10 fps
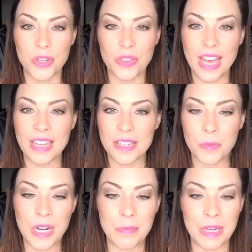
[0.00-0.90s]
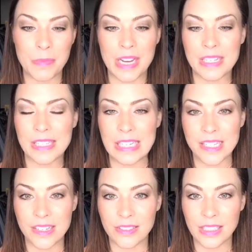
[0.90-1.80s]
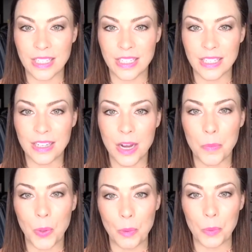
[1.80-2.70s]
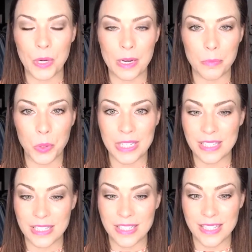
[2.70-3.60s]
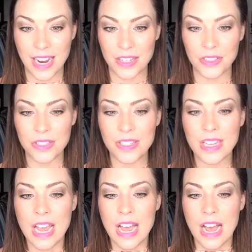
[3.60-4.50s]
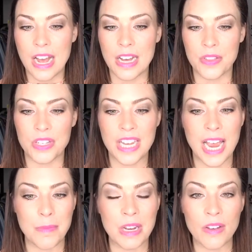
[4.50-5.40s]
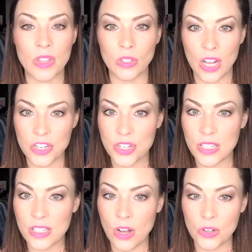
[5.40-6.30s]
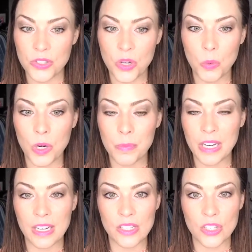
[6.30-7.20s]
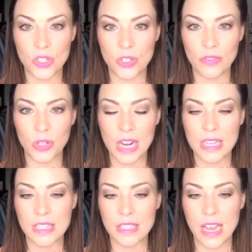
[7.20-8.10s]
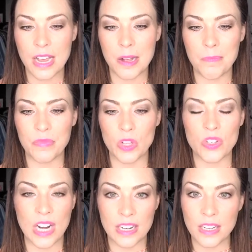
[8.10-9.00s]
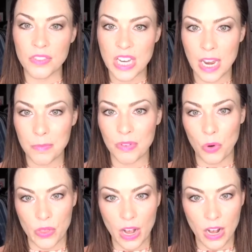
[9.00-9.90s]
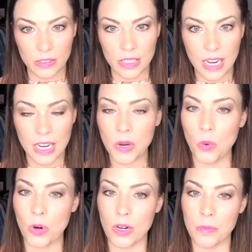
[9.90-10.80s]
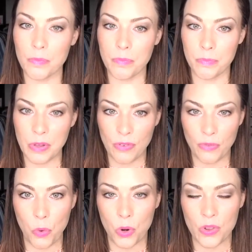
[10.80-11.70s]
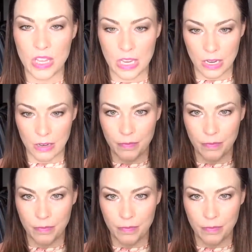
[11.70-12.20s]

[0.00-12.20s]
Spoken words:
that is what I mean by seasonally appropriate prints and styles. The timing of the launches also were a big concern for us. There's not enough time before the holiday or before the